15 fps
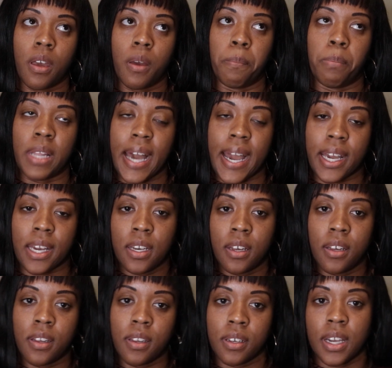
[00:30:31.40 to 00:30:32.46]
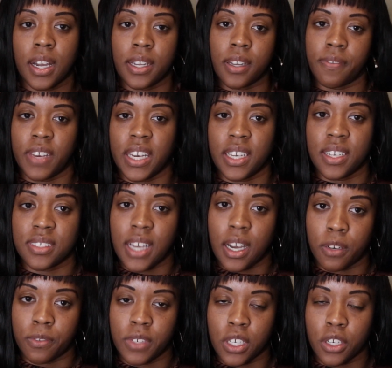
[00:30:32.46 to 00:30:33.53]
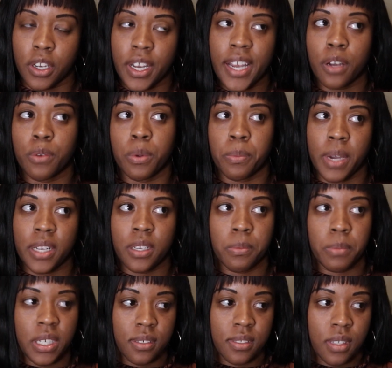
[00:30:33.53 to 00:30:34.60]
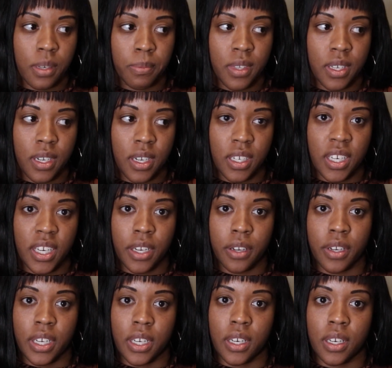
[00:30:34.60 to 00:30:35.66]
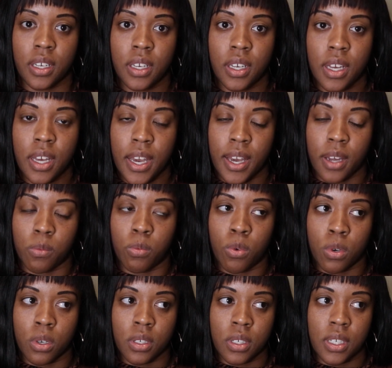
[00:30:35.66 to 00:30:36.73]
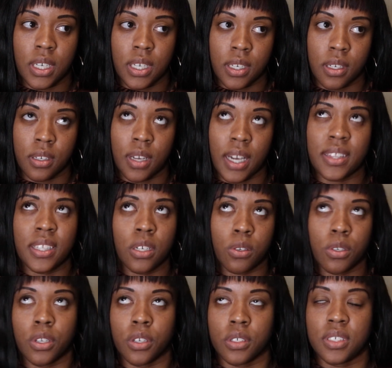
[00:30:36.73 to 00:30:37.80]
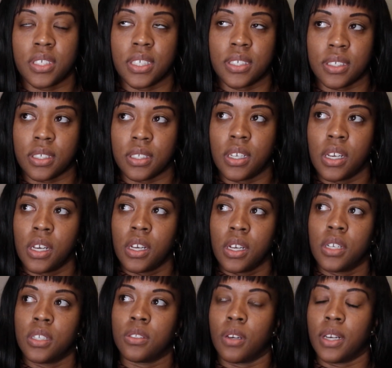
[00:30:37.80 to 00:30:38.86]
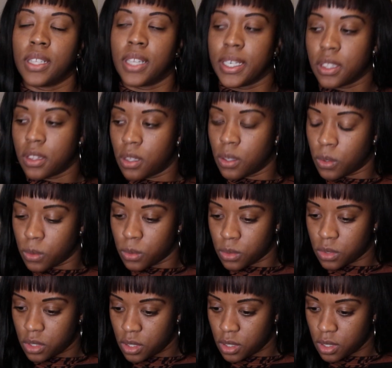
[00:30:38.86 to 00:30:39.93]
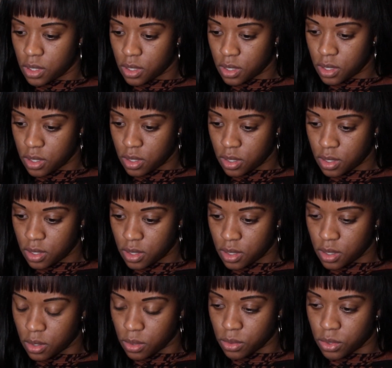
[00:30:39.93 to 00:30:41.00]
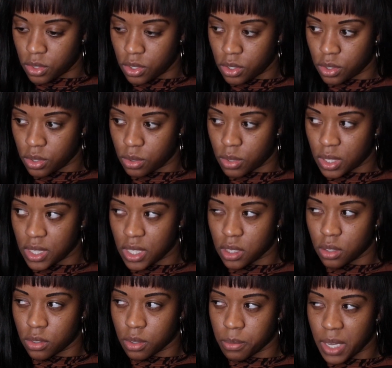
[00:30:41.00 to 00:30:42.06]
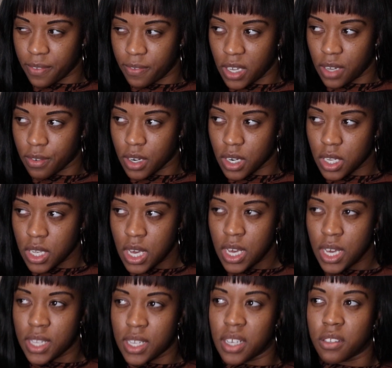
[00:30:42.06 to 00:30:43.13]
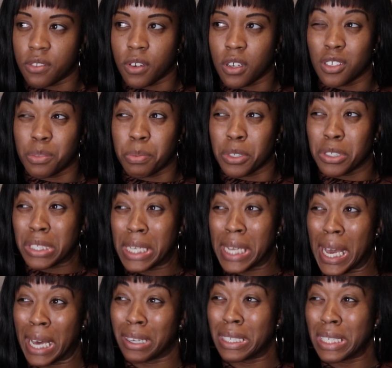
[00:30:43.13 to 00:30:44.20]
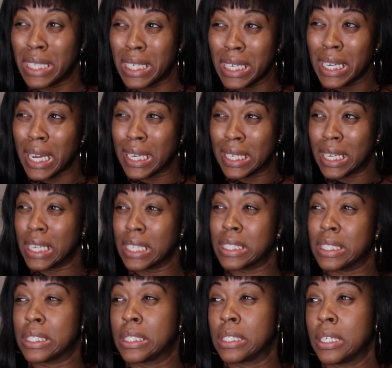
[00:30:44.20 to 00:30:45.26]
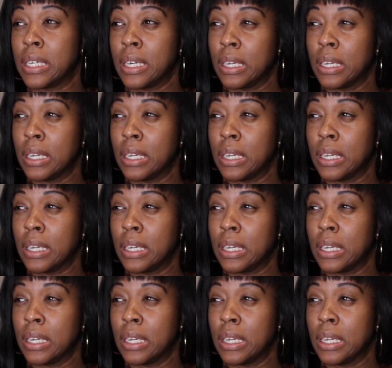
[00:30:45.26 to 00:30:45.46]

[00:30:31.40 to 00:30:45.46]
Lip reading: black kind of Vegas outfit. Her hair reminded me of something Akira had worn in, I think, on her season. So I like those two. I think those are my favorite. And then as far as personality, I guess